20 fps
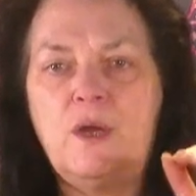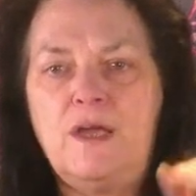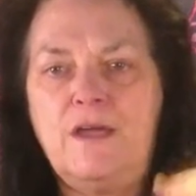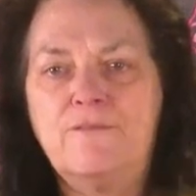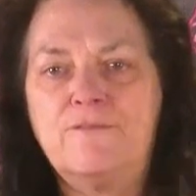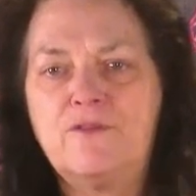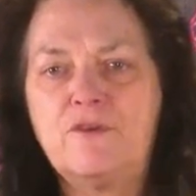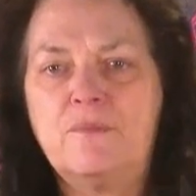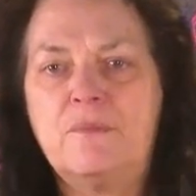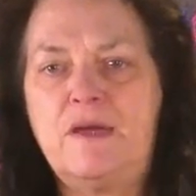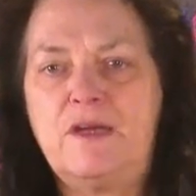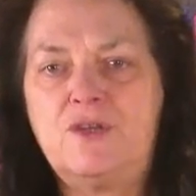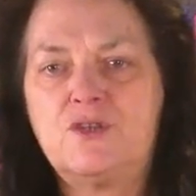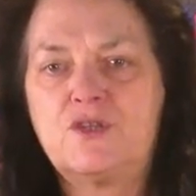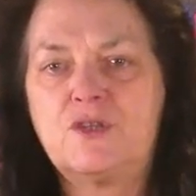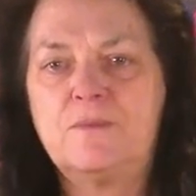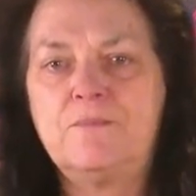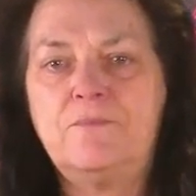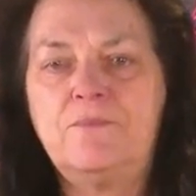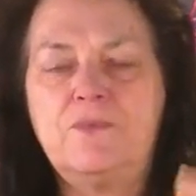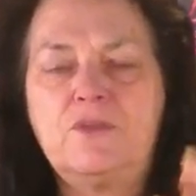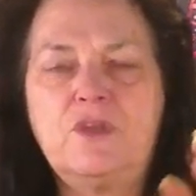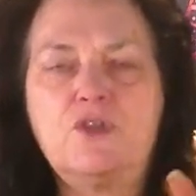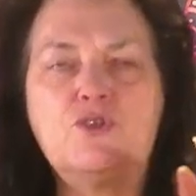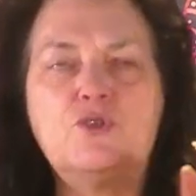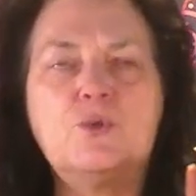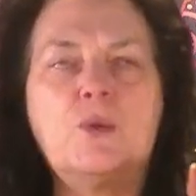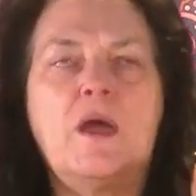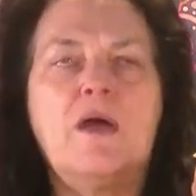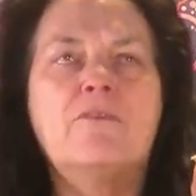information that
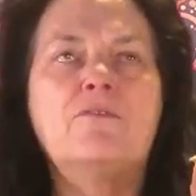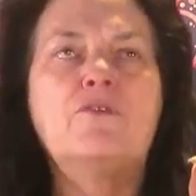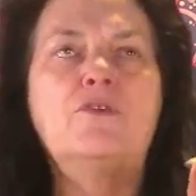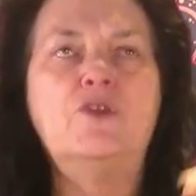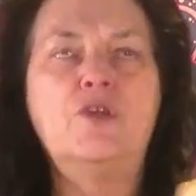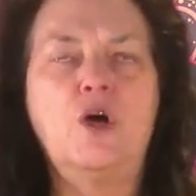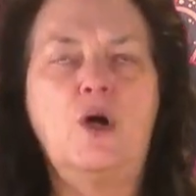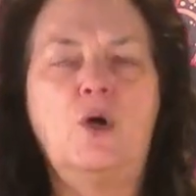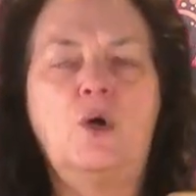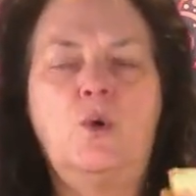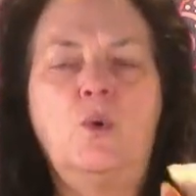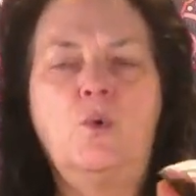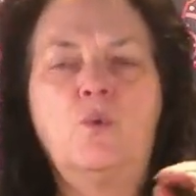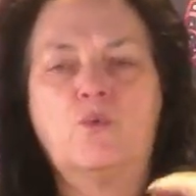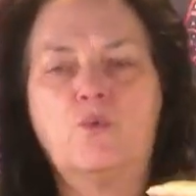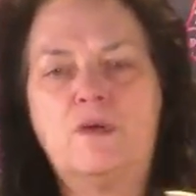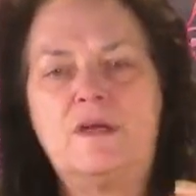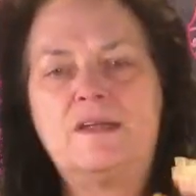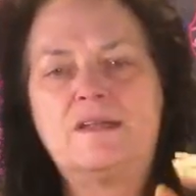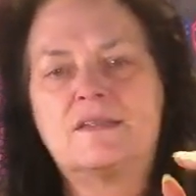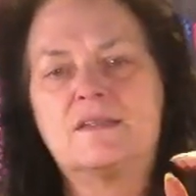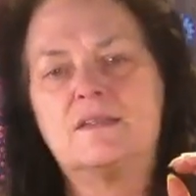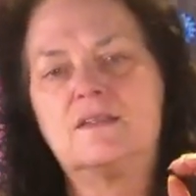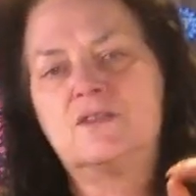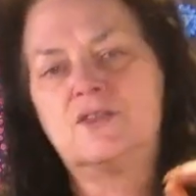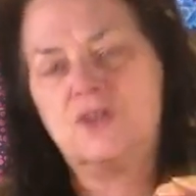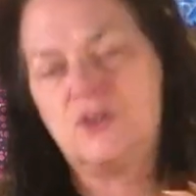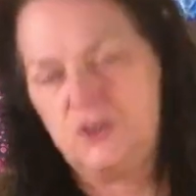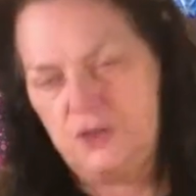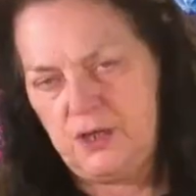you have no reason
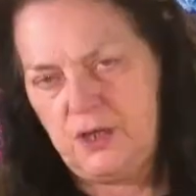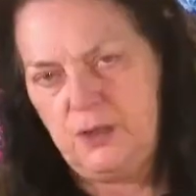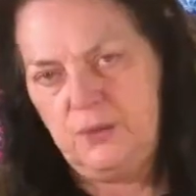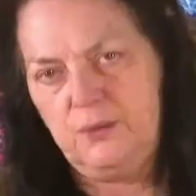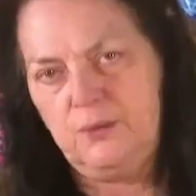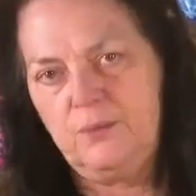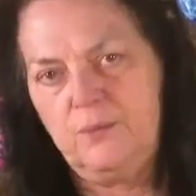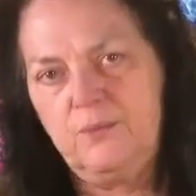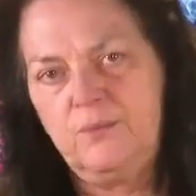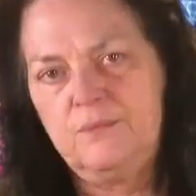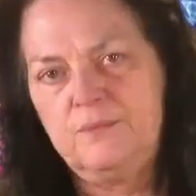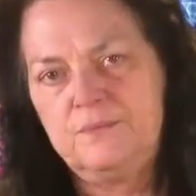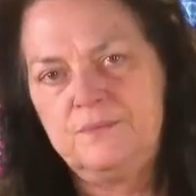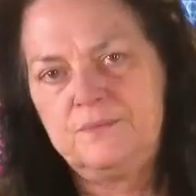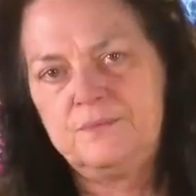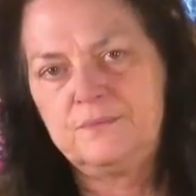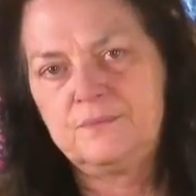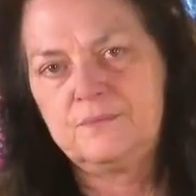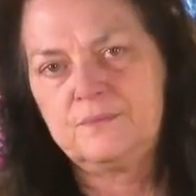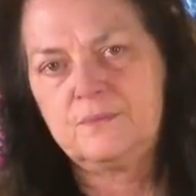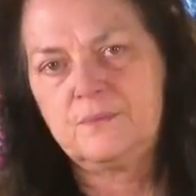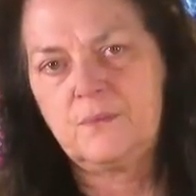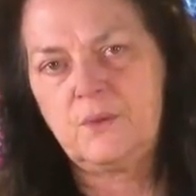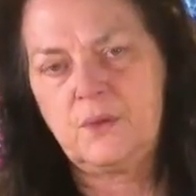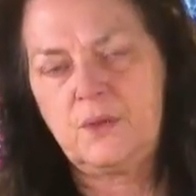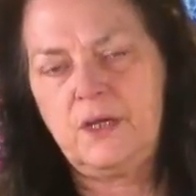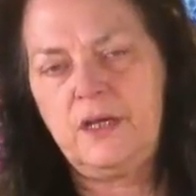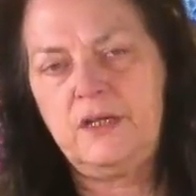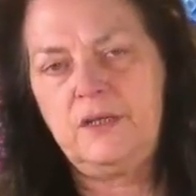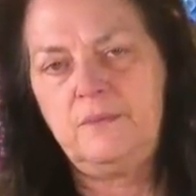to know.
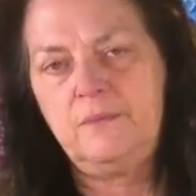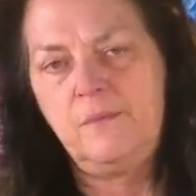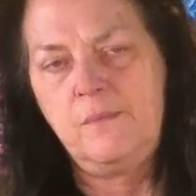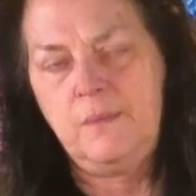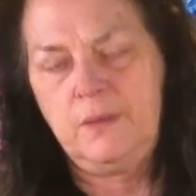Okay?